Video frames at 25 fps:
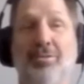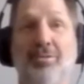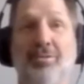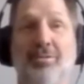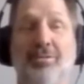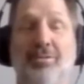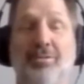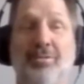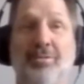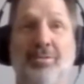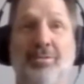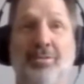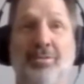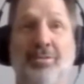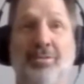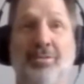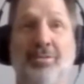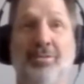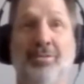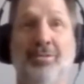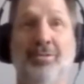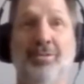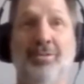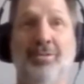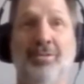
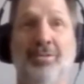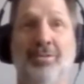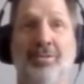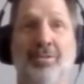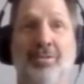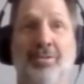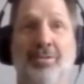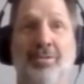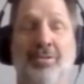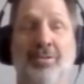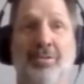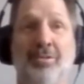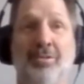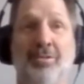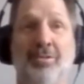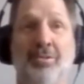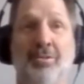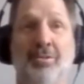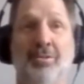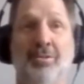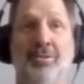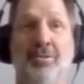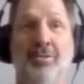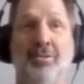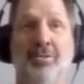
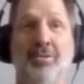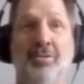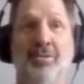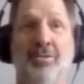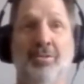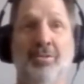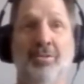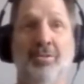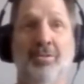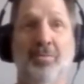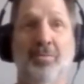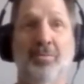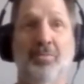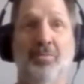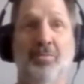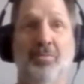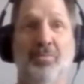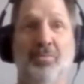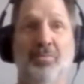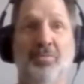(silence)